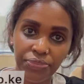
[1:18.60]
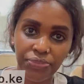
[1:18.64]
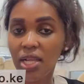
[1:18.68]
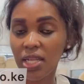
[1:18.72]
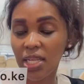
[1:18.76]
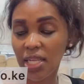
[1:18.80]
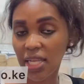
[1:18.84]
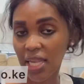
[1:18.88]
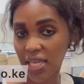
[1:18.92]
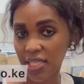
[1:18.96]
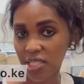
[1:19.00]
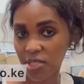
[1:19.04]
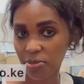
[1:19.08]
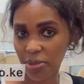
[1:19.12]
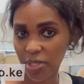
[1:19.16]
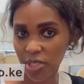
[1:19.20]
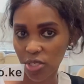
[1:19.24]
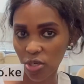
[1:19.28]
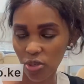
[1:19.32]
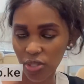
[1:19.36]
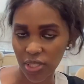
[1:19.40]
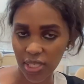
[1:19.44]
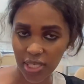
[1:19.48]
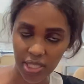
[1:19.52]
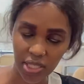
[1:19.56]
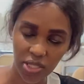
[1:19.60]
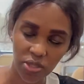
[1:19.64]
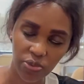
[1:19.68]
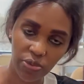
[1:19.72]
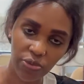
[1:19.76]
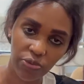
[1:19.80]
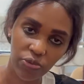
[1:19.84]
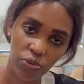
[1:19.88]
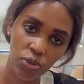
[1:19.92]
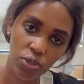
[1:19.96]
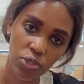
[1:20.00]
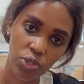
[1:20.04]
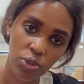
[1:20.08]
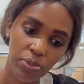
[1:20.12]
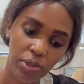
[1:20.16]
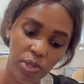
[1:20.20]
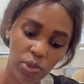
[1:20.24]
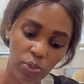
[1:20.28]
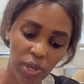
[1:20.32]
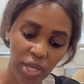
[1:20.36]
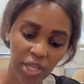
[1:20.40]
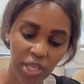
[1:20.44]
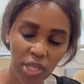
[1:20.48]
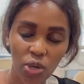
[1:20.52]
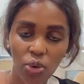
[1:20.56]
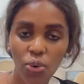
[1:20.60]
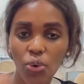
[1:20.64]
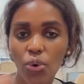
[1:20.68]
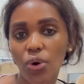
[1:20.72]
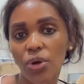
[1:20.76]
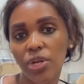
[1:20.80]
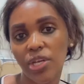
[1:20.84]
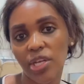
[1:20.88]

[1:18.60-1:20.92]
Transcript: last but not least we've also been working on